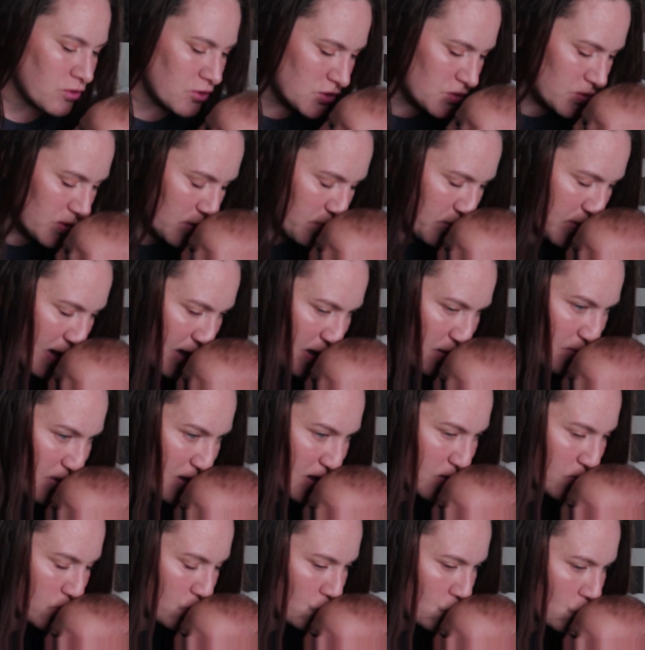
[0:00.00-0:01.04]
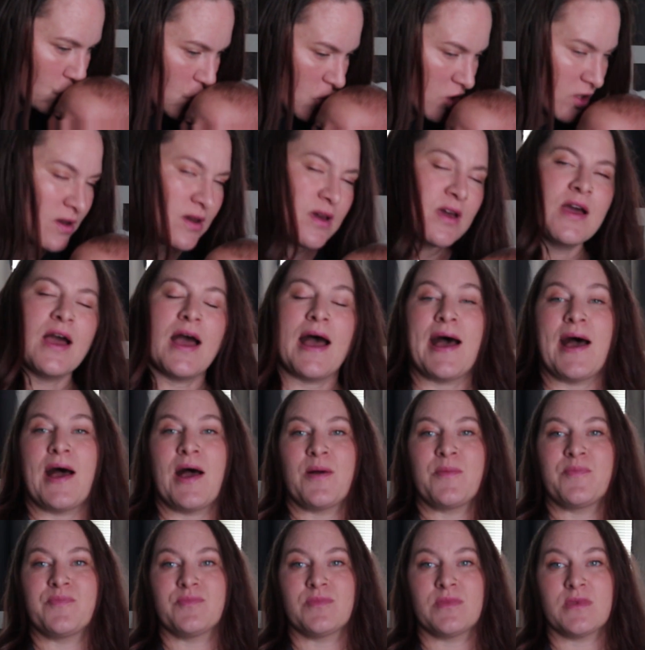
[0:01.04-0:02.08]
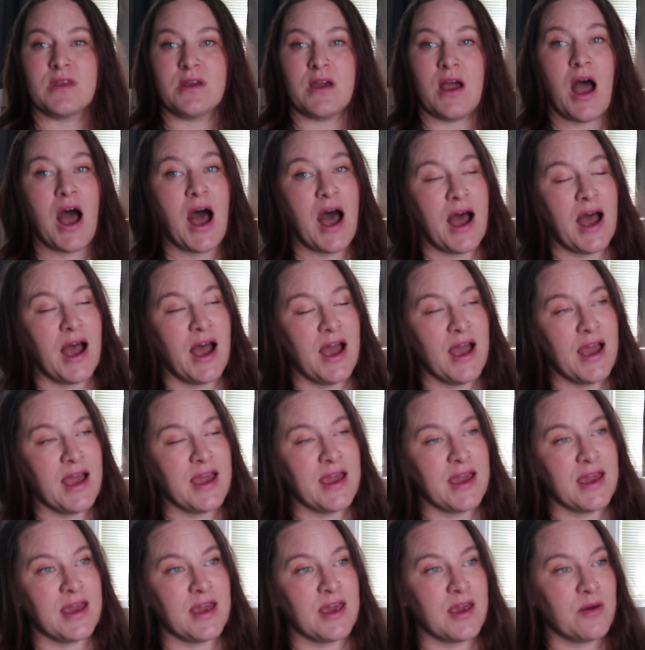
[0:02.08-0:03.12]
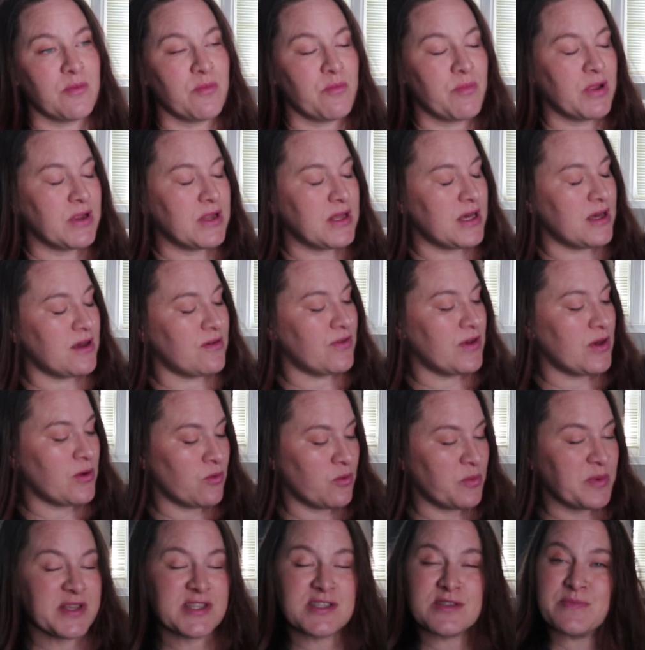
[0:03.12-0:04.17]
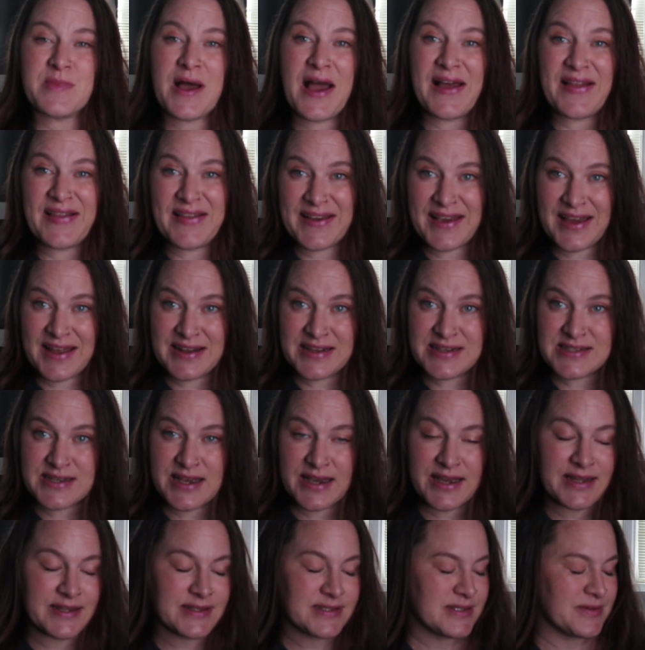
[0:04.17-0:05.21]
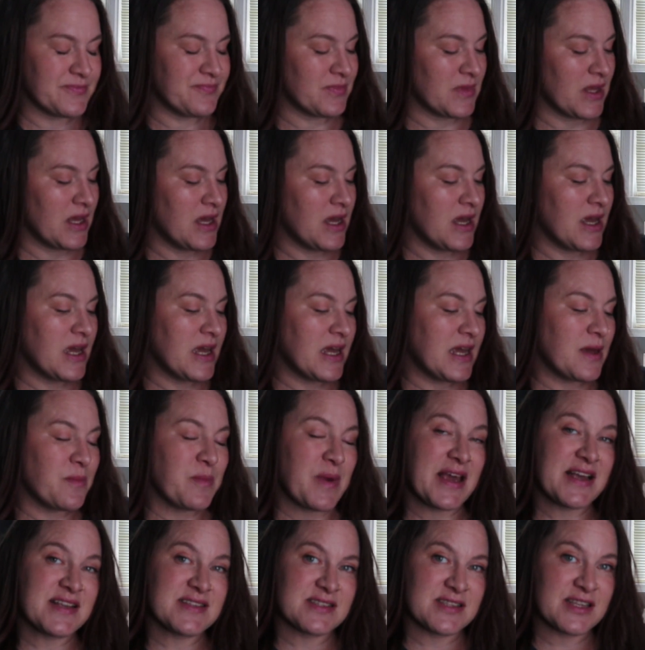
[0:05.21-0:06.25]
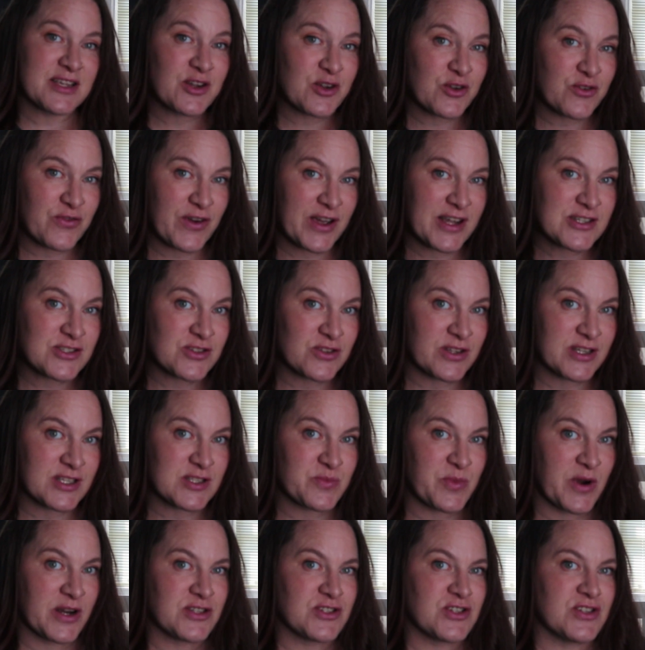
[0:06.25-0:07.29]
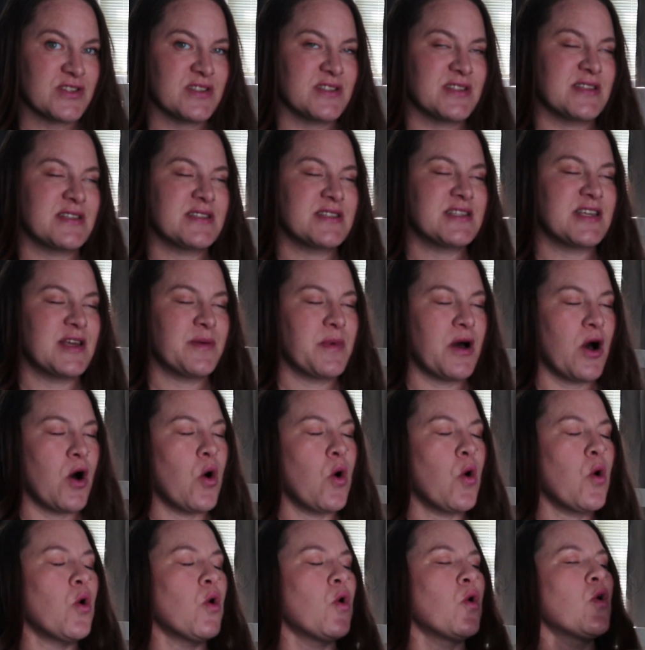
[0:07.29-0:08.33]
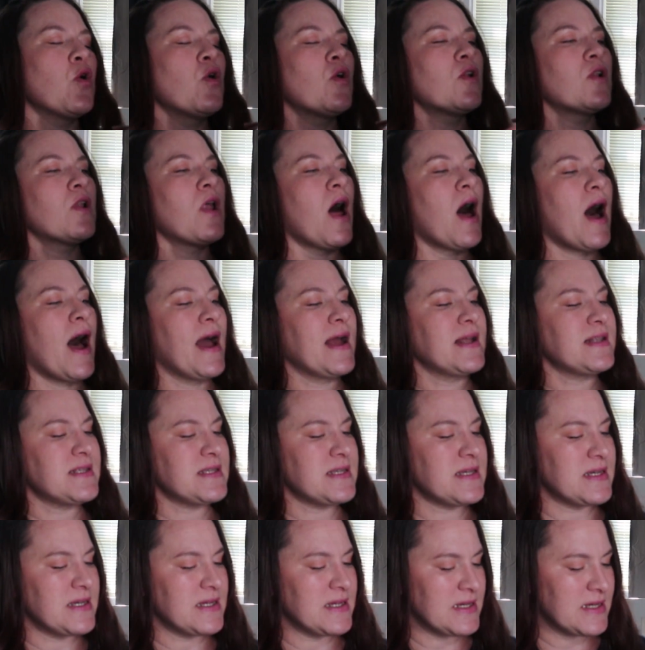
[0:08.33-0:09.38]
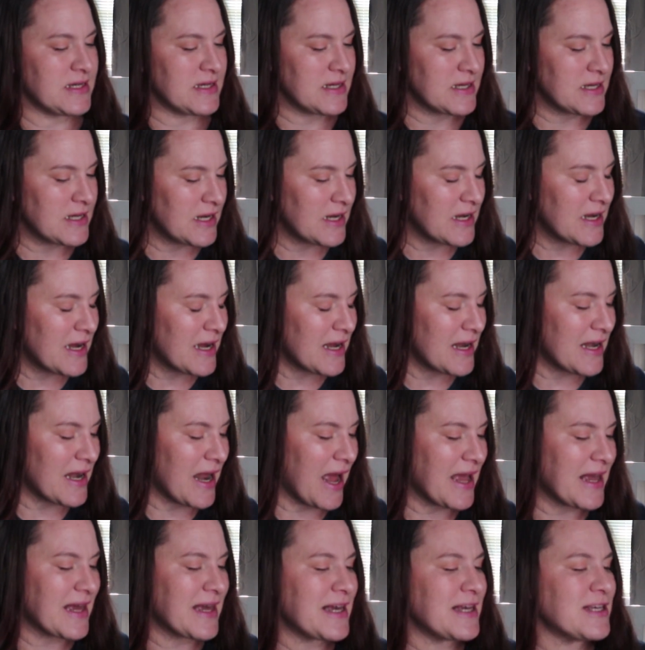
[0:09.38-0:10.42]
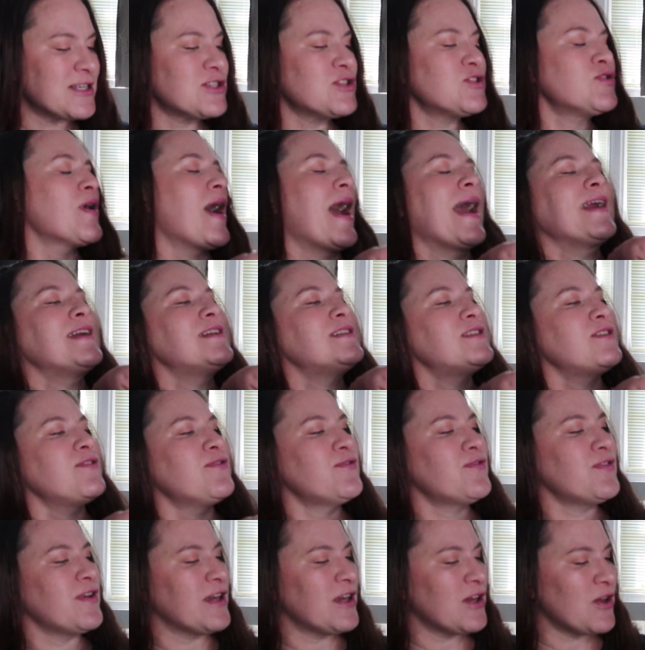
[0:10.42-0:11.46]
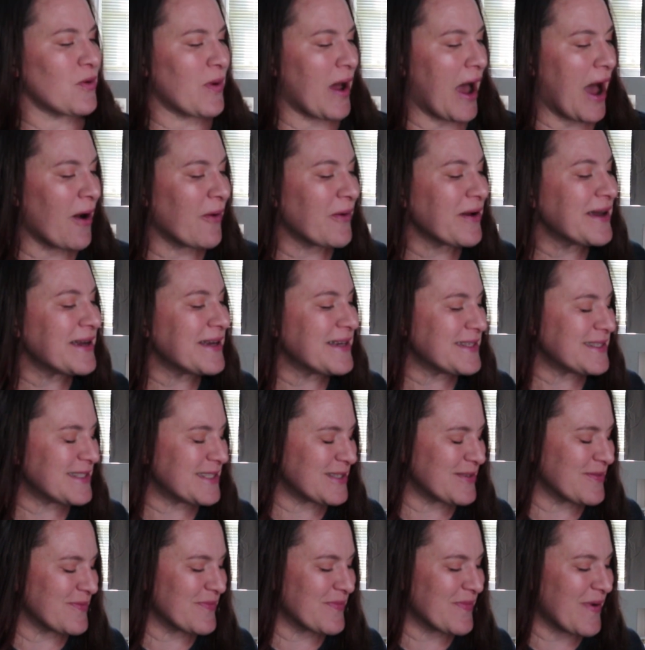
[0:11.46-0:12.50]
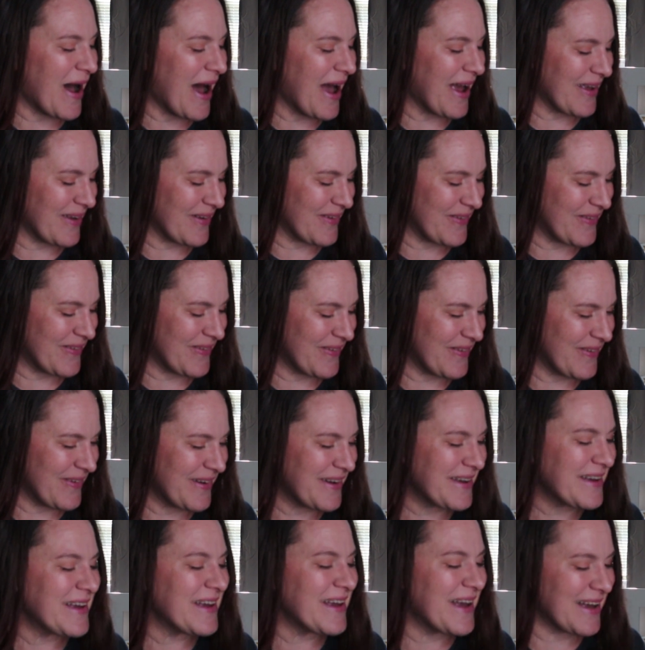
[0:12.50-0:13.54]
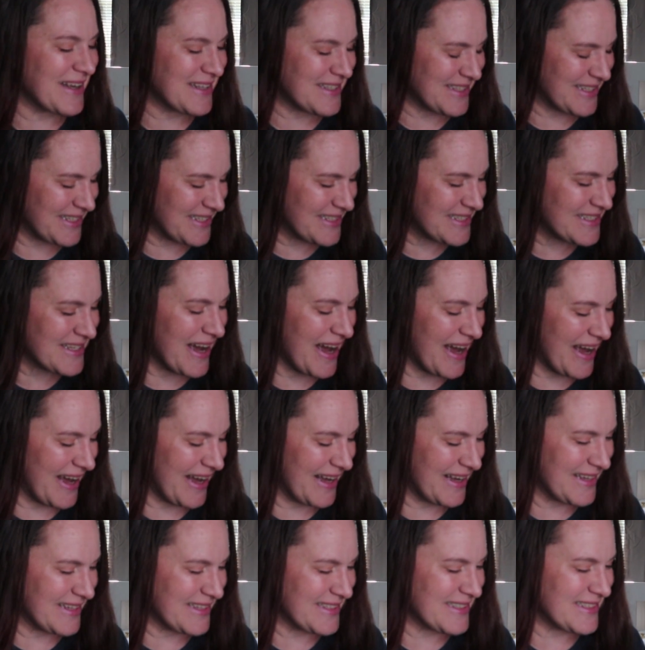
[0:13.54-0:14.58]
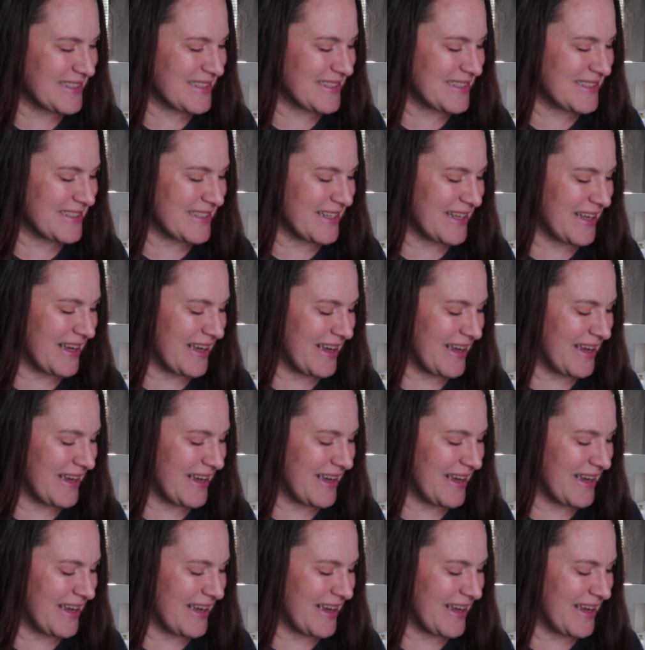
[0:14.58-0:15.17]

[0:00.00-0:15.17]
Sweet baby. I believe he will be smiling any second. He makes little facial expressions that seem a whole lot like he's trying to figure out his smile. Yes, he does.